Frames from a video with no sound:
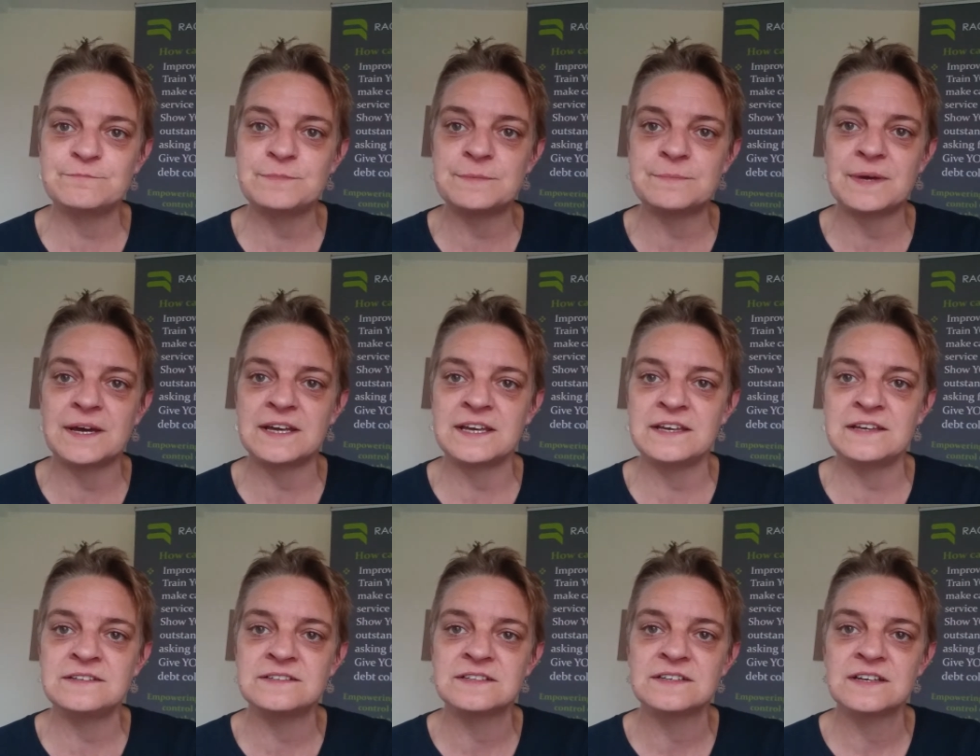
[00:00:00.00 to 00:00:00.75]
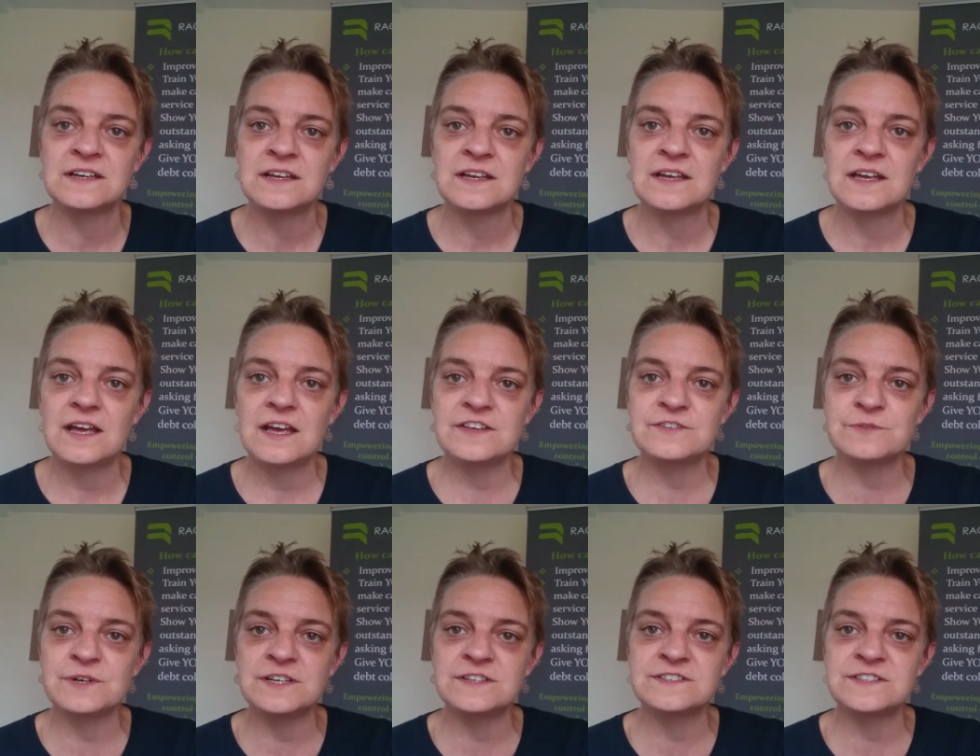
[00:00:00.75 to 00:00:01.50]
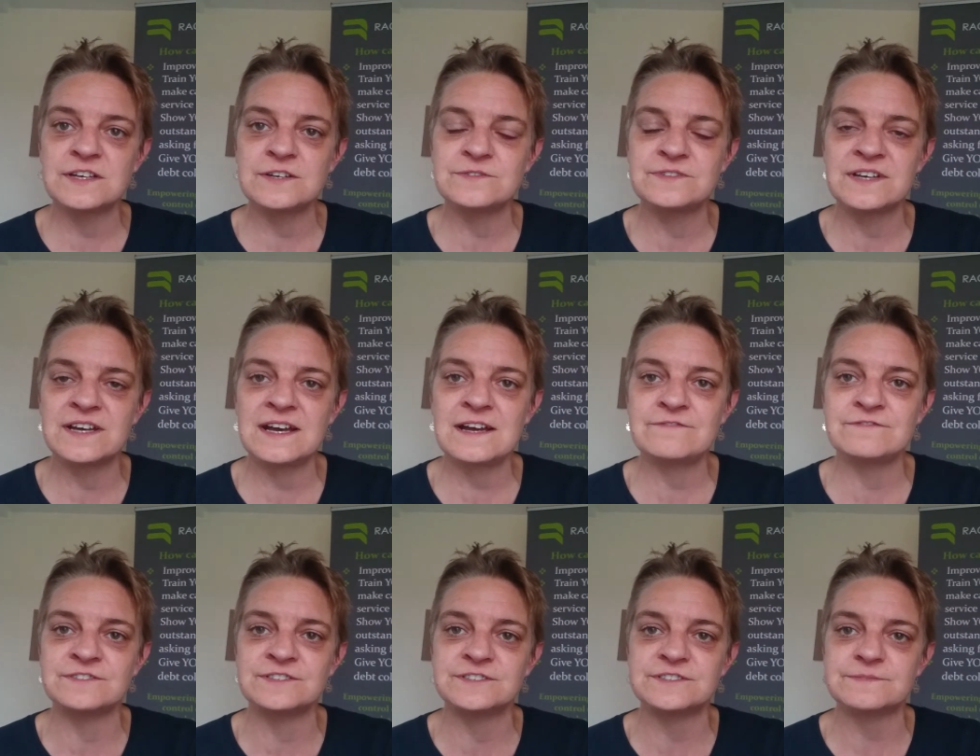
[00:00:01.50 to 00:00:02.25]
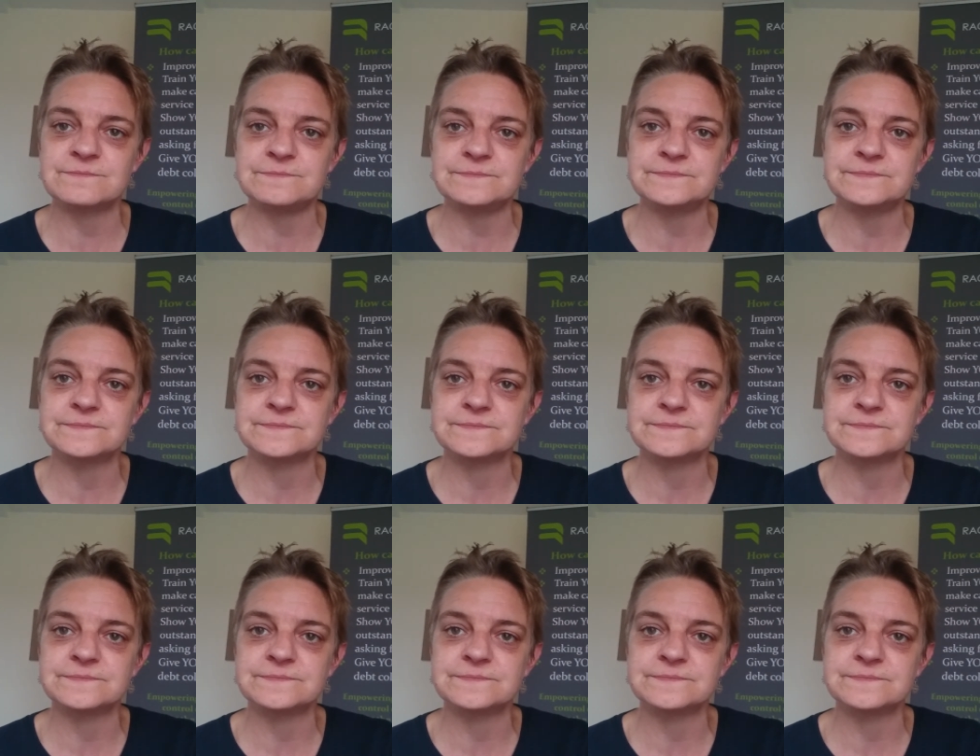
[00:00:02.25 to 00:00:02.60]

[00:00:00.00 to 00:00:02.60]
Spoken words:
have been paid, as well as those that haven't.